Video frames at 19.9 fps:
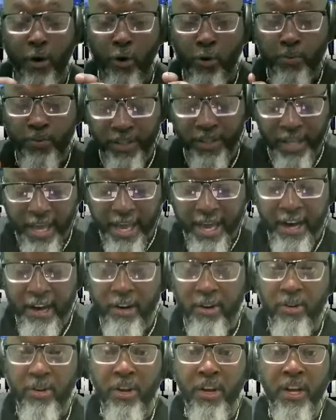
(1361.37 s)
Hope
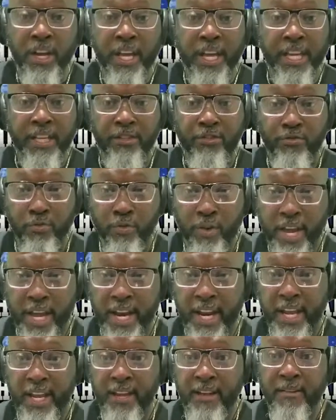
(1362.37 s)
Cal is
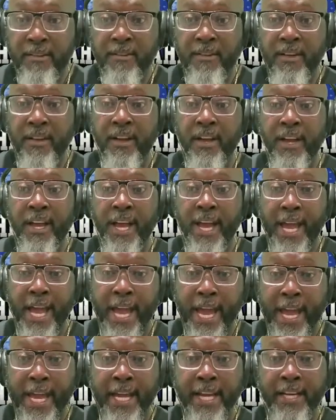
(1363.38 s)
ready,
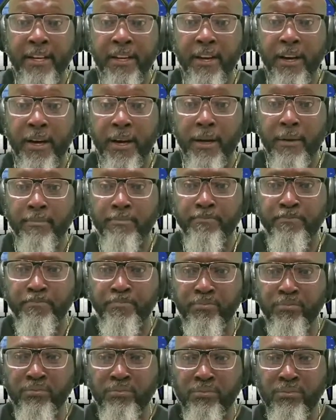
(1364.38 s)
and um,
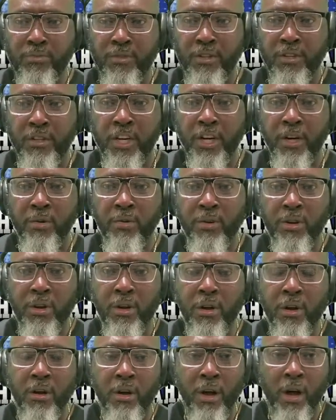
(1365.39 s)
you know
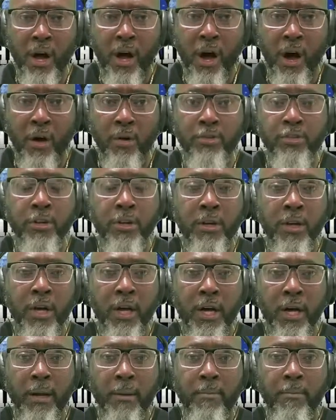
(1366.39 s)
all the
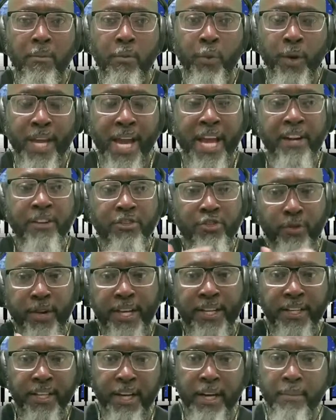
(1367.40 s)
um, we got to
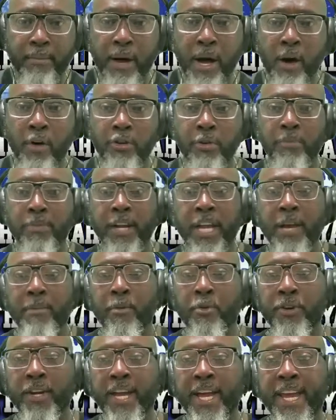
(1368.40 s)
trend up all the
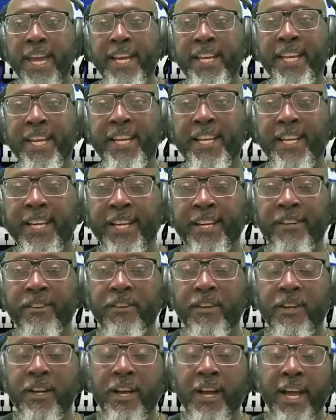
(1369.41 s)
blame on the AD now.
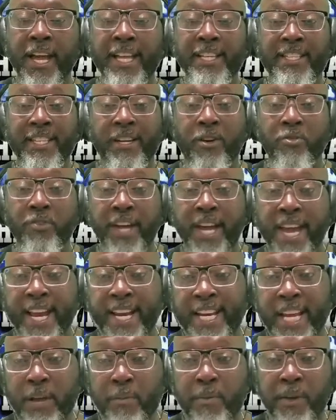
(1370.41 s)
Is it on the
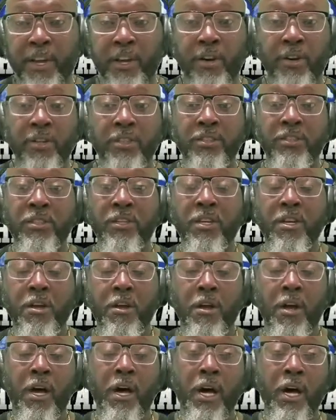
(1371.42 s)
AD because
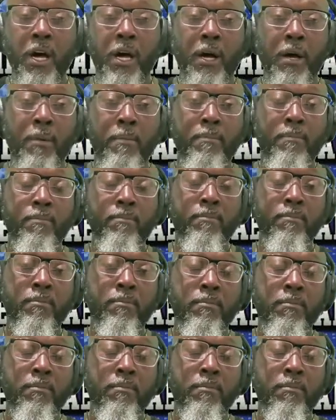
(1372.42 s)
um,